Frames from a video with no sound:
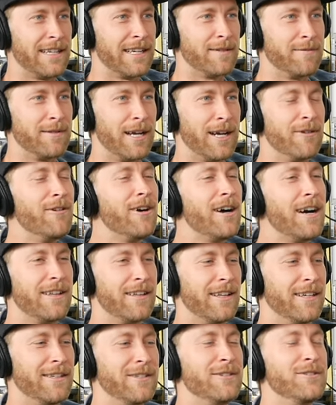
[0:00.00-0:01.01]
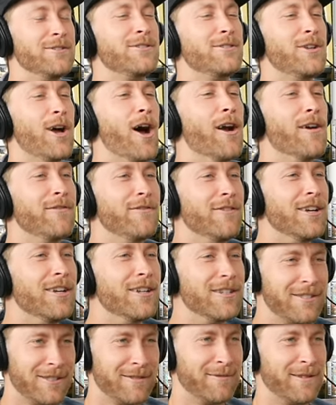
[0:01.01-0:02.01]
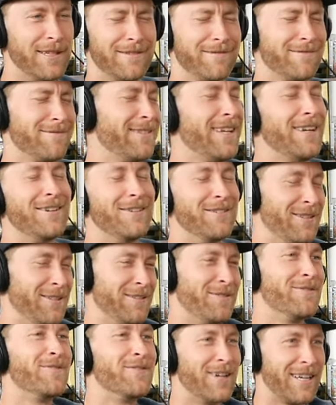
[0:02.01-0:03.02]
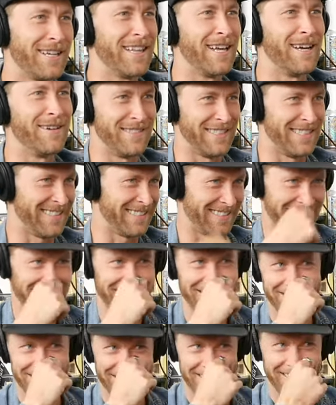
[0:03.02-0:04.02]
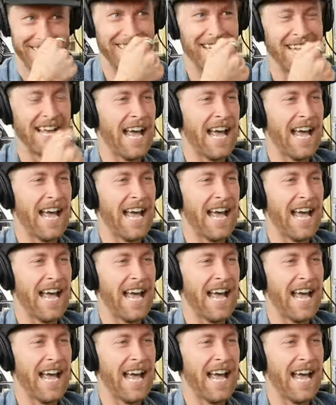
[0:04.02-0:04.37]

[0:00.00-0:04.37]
And I'm like, what? They're like, do you starfish? And I'm like, I don't know what the frick that means, dude. A bungee